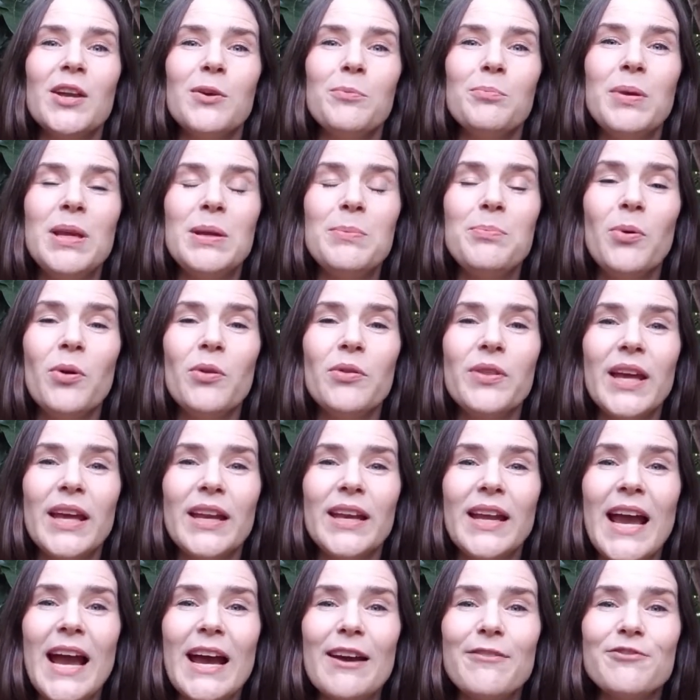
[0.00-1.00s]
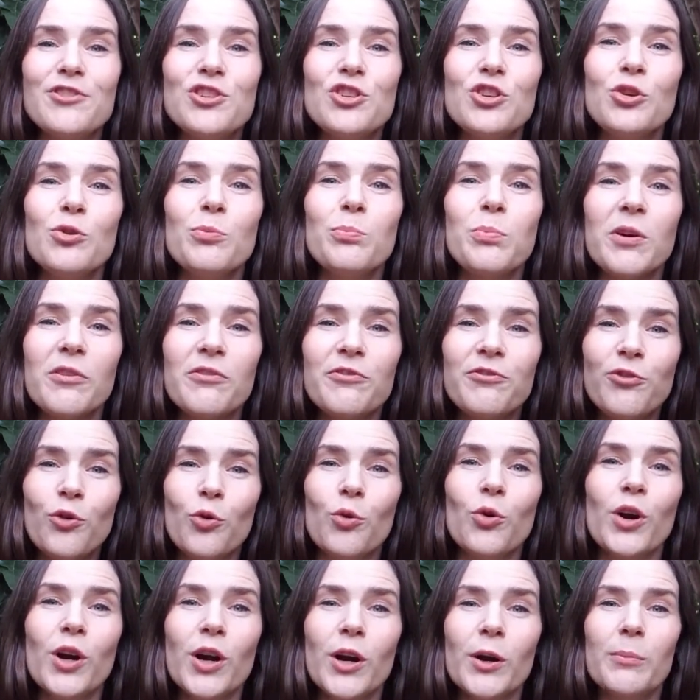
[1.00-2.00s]
People that have to
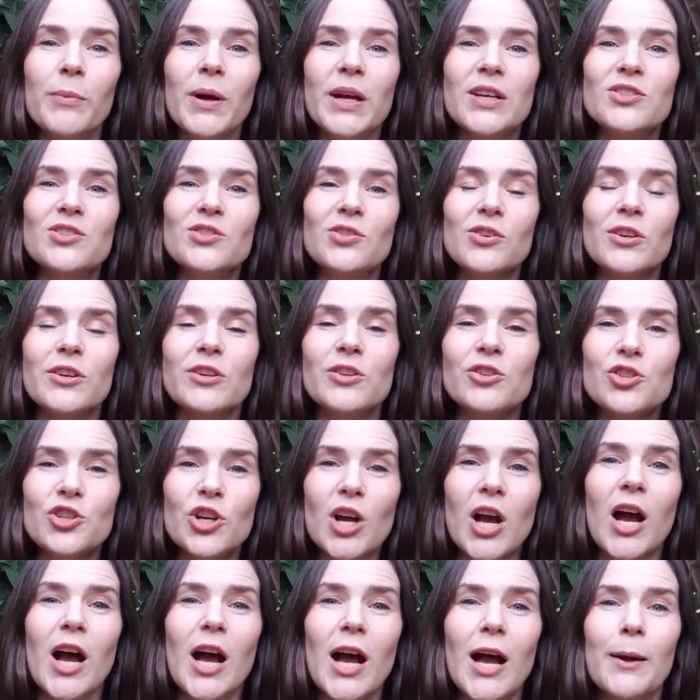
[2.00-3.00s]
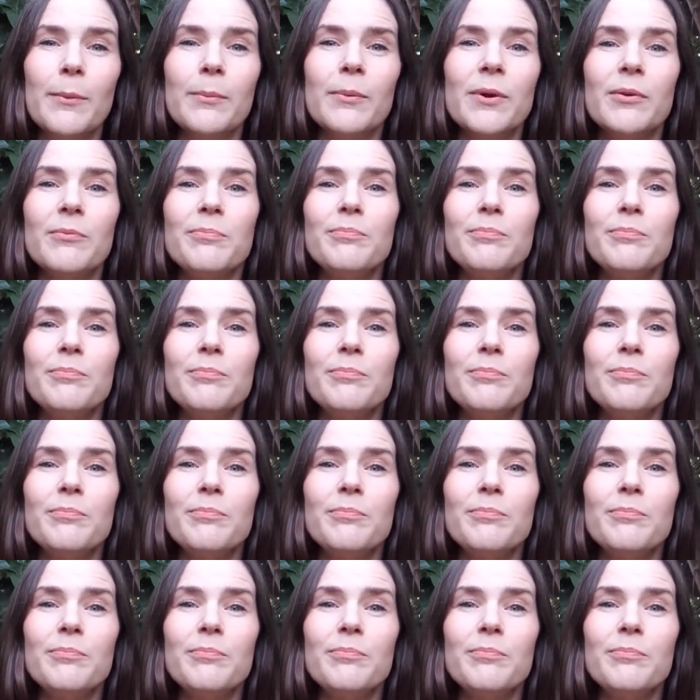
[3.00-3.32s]
perform a certain job,